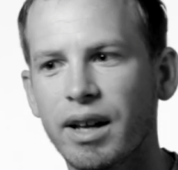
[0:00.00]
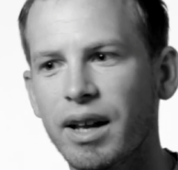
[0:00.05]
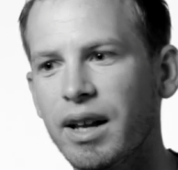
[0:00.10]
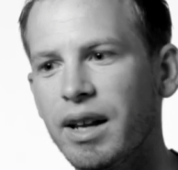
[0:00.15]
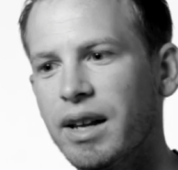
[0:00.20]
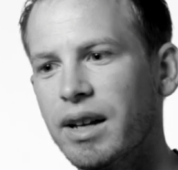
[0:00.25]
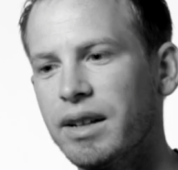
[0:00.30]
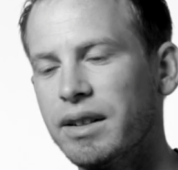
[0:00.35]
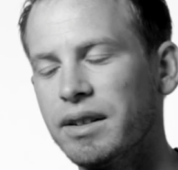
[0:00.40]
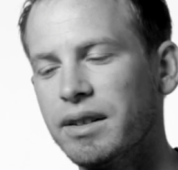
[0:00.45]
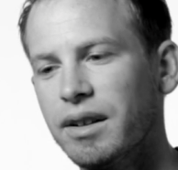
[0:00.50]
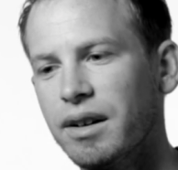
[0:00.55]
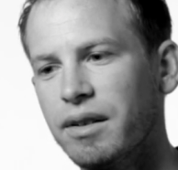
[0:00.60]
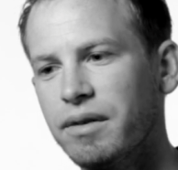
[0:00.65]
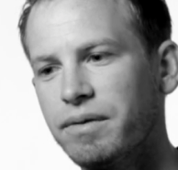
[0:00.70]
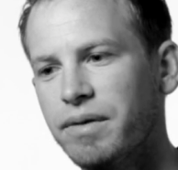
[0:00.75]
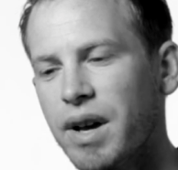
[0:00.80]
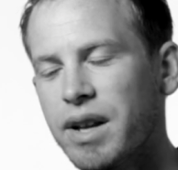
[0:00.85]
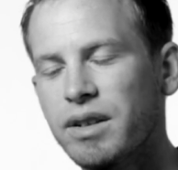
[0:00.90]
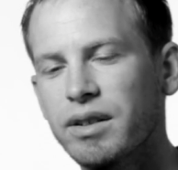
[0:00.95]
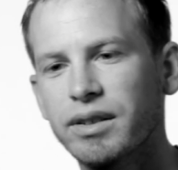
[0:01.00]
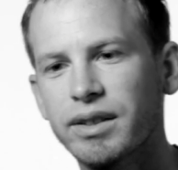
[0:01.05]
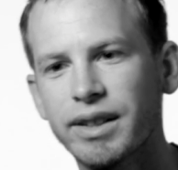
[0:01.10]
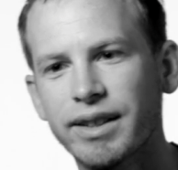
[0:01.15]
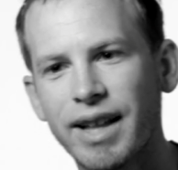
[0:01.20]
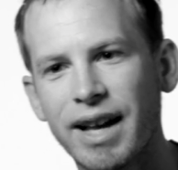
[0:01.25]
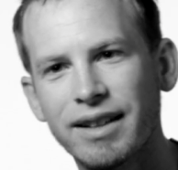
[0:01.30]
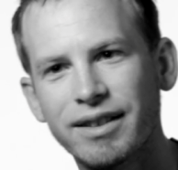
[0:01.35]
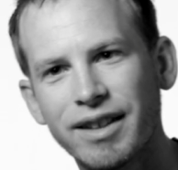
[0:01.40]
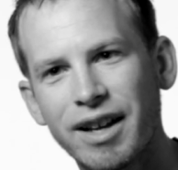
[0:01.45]
And
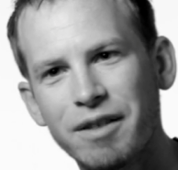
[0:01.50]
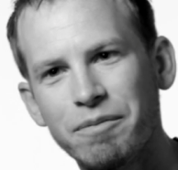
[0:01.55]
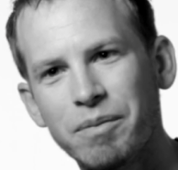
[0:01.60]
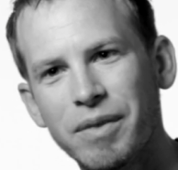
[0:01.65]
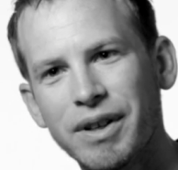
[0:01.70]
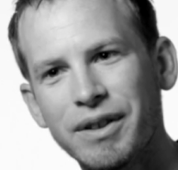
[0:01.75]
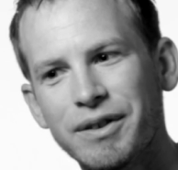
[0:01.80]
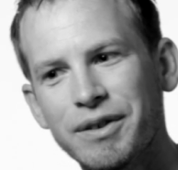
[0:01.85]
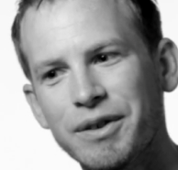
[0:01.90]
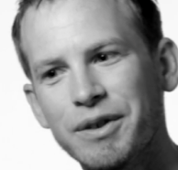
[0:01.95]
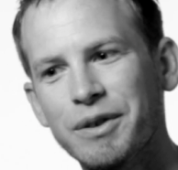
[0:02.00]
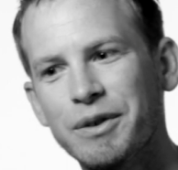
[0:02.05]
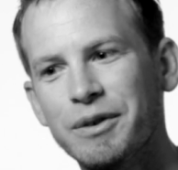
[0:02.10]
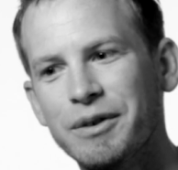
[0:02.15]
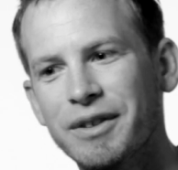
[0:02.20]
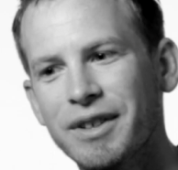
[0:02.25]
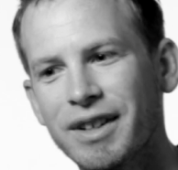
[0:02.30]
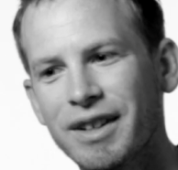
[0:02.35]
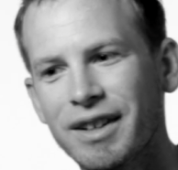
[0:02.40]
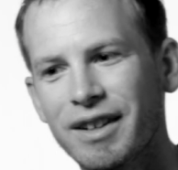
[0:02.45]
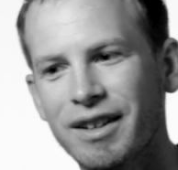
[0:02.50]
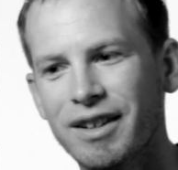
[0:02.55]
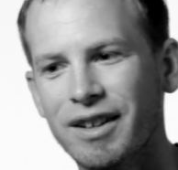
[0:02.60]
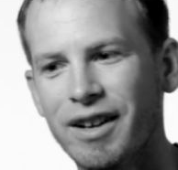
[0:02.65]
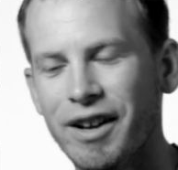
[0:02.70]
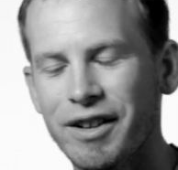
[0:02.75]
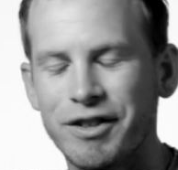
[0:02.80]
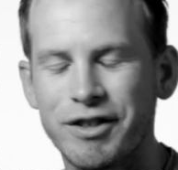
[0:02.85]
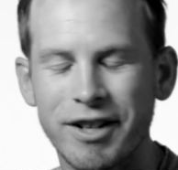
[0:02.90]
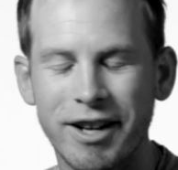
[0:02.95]
eventually that led me to
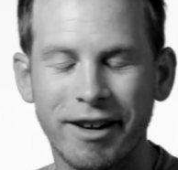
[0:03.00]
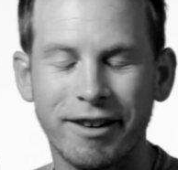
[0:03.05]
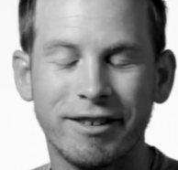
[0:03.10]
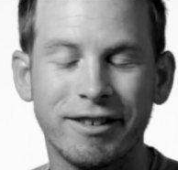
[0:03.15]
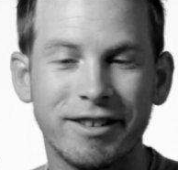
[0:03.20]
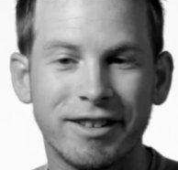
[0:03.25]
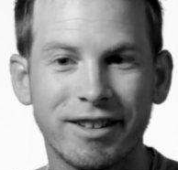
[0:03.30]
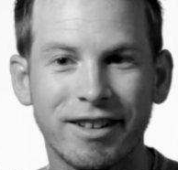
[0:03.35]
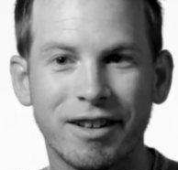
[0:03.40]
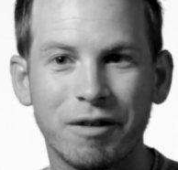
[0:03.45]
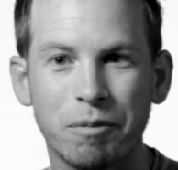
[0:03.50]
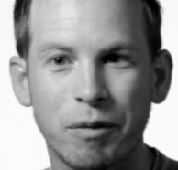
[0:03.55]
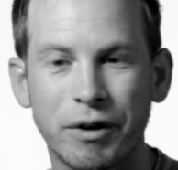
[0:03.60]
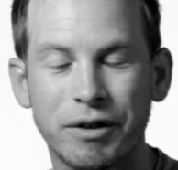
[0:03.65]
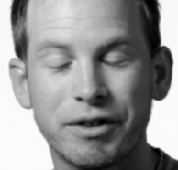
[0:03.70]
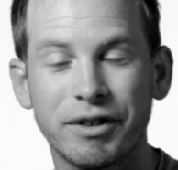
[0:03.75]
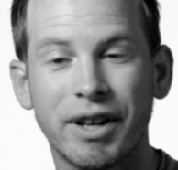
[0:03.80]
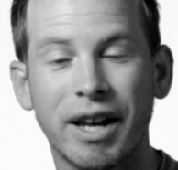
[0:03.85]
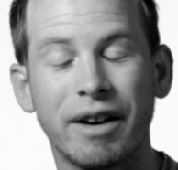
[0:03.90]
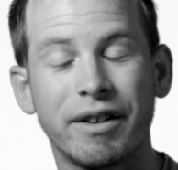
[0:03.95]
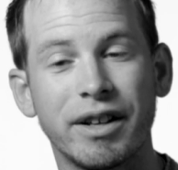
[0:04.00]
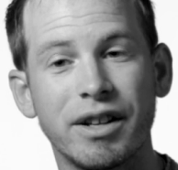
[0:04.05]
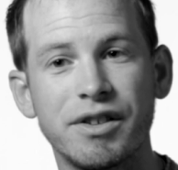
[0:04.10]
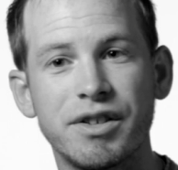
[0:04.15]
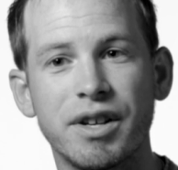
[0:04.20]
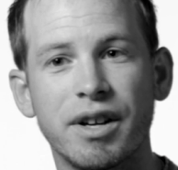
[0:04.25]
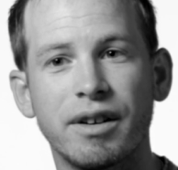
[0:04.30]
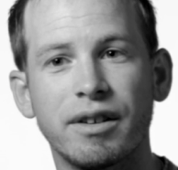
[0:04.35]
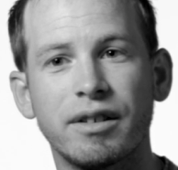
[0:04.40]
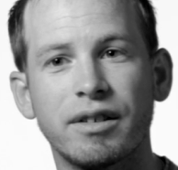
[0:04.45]
a jail, a Mercer County
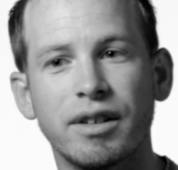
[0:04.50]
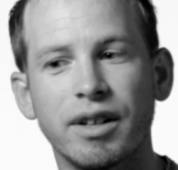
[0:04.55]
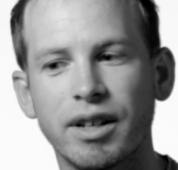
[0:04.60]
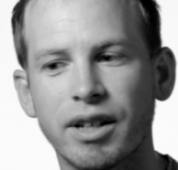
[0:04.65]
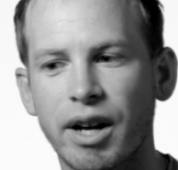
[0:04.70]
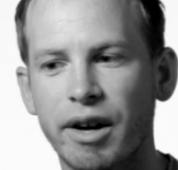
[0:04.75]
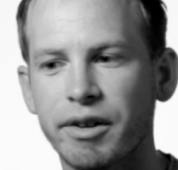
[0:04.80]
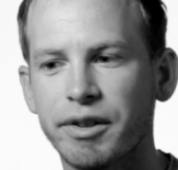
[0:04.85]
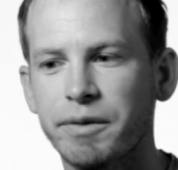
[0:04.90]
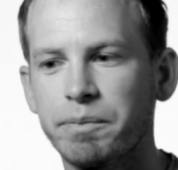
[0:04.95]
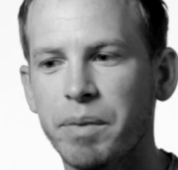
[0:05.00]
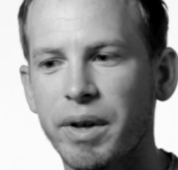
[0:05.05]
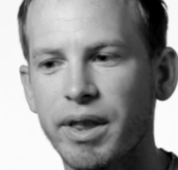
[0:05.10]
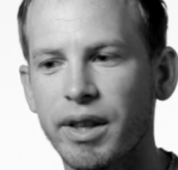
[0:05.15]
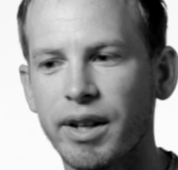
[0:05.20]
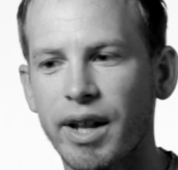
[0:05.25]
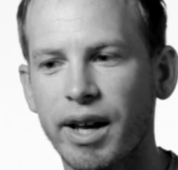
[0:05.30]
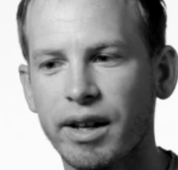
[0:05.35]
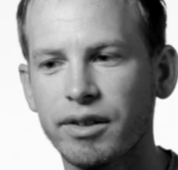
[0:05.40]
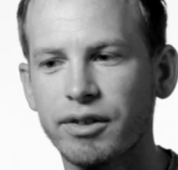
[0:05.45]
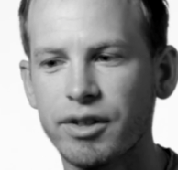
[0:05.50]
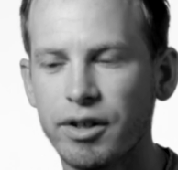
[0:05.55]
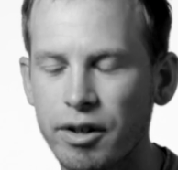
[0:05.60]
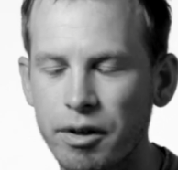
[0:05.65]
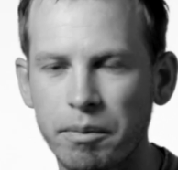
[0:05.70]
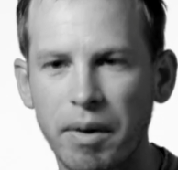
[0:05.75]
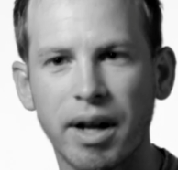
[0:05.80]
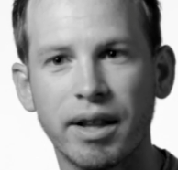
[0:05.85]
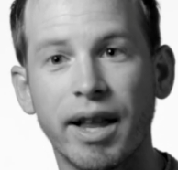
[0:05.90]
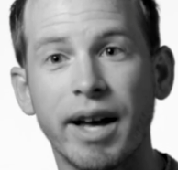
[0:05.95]
jail, and I would spend the next
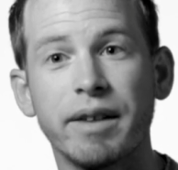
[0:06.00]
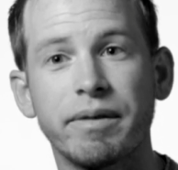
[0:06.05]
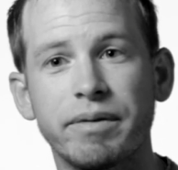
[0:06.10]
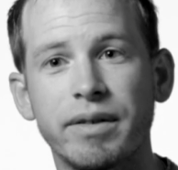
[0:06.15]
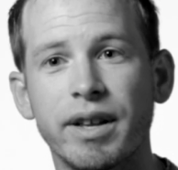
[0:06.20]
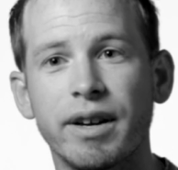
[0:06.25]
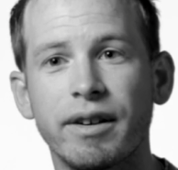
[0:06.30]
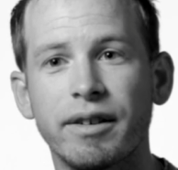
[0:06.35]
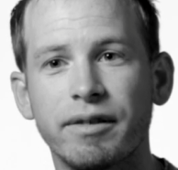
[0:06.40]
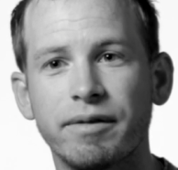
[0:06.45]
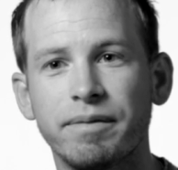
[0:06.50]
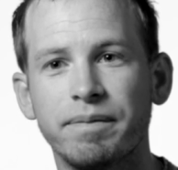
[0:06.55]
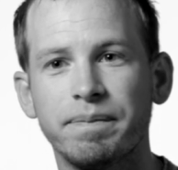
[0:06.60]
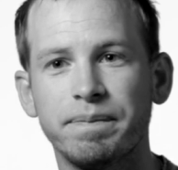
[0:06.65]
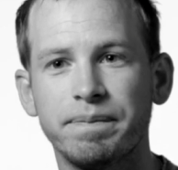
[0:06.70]
year of my life there.